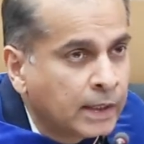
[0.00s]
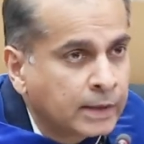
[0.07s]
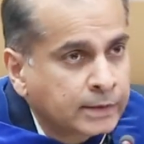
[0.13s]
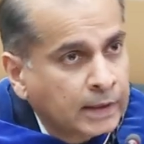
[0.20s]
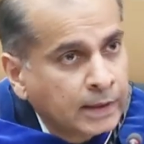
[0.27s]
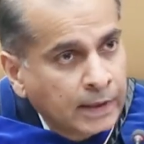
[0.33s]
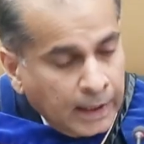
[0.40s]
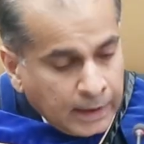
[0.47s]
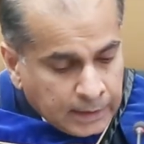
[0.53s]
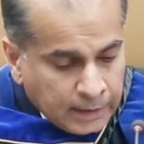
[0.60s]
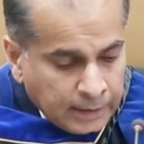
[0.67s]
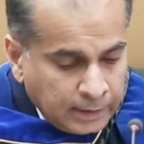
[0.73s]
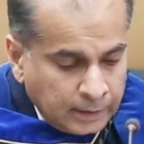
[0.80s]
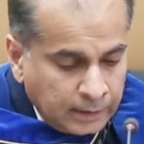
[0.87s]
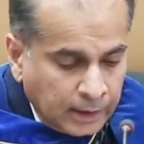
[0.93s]
it's
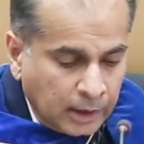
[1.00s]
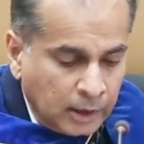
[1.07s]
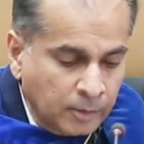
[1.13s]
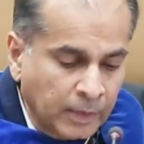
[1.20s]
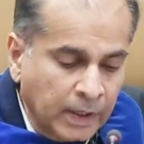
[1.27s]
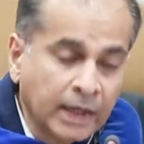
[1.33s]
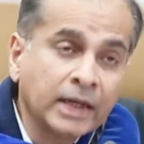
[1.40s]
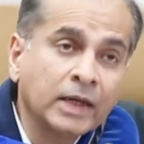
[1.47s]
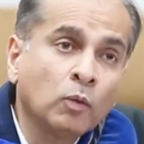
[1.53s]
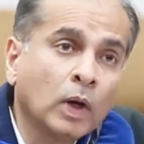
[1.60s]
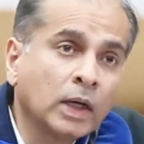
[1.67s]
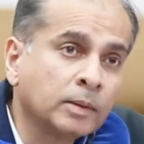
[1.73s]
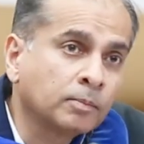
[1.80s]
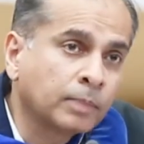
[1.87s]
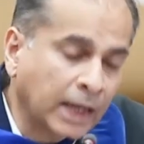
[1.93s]
unlikely that there can be any
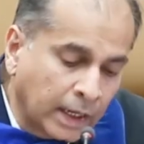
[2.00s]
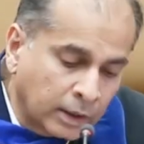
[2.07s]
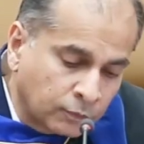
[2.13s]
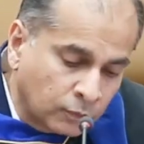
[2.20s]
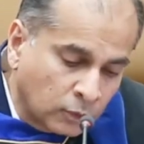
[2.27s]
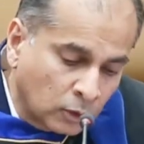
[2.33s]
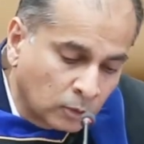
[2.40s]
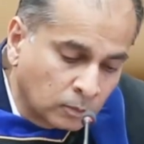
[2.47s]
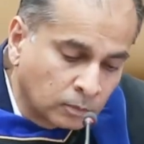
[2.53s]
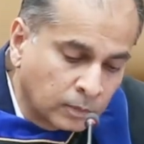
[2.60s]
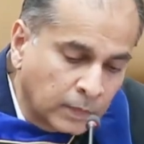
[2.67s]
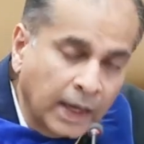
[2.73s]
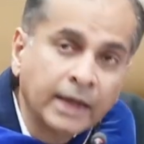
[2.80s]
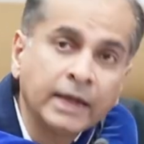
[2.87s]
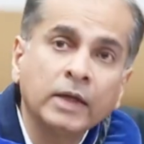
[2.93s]
one platform,
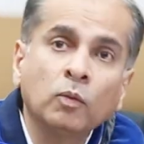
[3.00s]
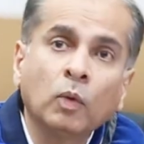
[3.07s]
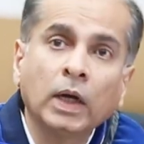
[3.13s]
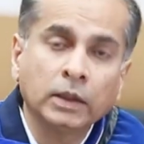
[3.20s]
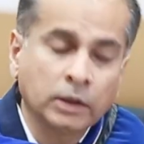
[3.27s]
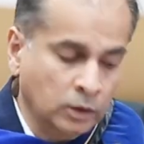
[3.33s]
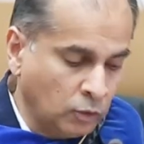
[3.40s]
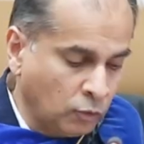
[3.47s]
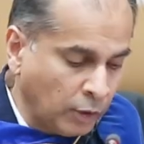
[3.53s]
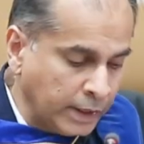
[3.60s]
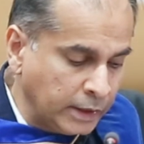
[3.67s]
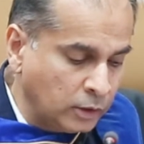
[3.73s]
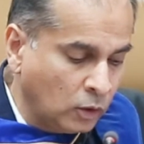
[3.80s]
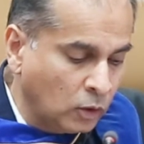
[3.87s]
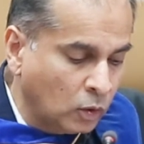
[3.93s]
any one
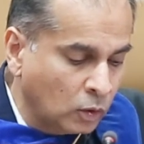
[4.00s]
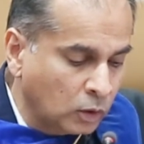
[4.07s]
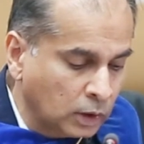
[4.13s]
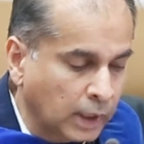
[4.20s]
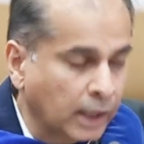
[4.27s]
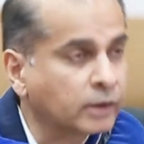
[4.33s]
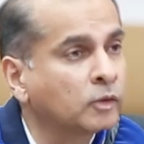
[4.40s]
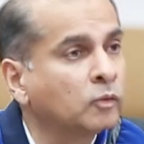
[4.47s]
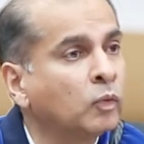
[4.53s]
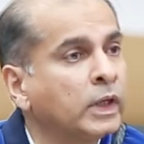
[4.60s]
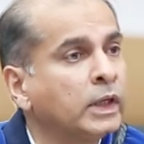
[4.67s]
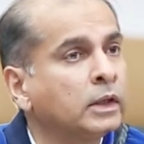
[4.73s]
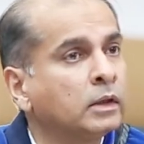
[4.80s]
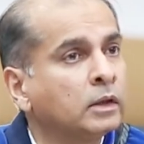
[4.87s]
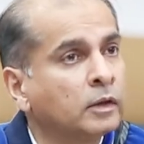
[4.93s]
great hall like the
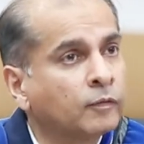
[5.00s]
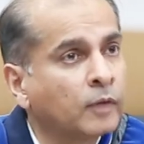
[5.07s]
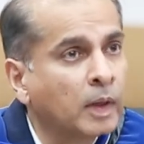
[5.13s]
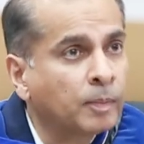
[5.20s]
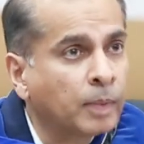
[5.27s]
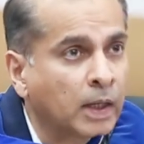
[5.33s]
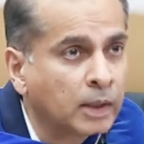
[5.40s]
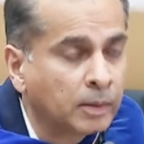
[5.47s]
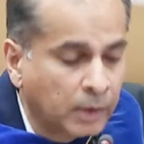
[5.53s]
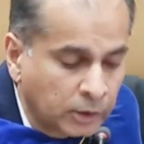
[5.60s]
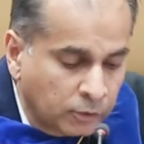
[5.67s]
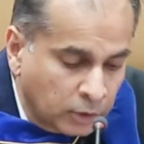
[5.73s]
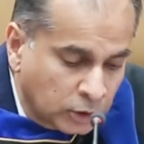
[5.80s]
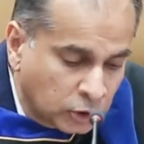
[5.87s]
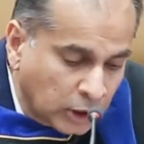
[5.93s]
wheel of our
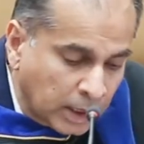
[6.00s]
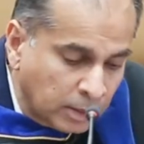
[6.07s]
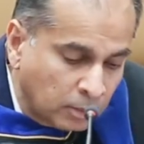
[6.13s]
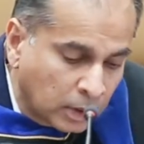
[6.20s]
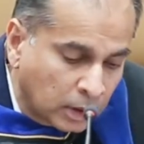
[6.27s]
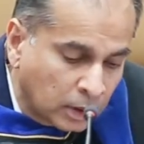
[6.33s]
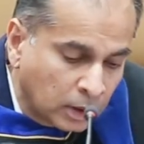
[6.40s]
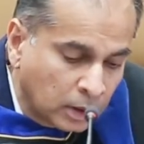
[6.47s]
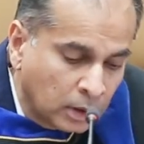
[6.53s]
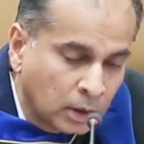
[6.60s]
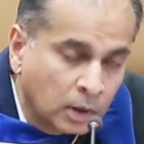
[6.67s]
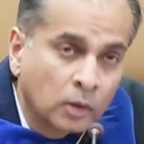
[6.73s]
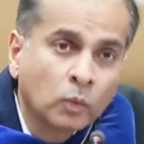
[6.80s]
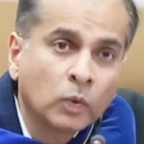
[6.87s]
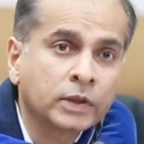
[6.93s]
parliamentary chamber
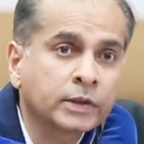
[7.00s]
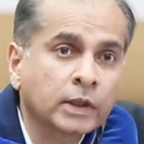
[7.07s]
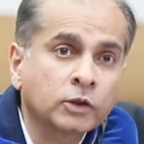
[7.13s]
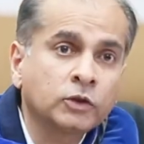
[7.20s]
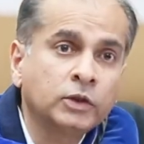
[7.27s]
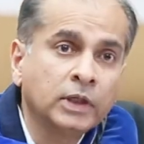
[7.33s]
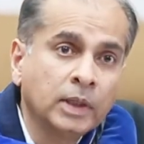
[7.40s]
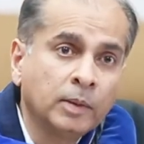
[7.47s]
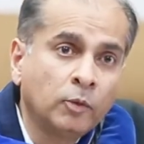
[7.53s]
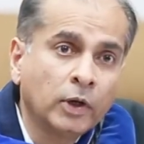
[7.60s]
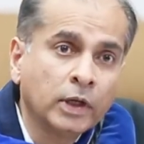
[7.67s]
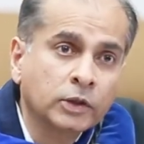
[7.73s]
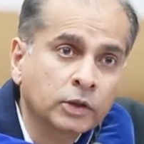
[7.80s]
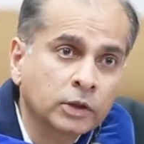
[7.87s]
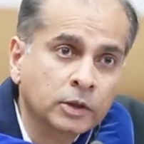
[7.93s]
where such
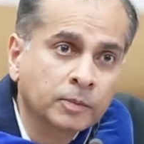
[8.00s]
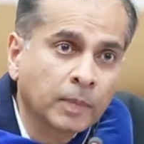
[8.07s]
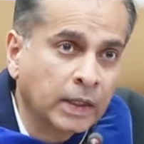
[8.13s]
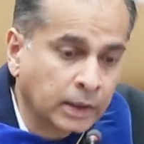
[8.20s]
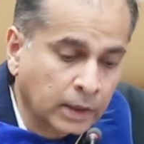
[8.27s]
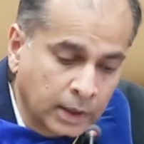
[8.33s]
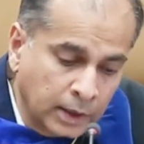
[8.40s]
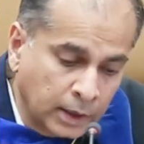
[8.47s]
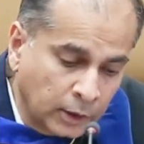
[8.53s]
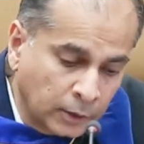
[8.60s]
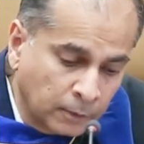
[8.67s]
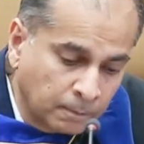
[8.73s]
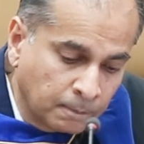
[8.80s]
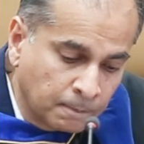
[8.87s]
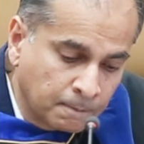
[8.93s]
deliberations might occur.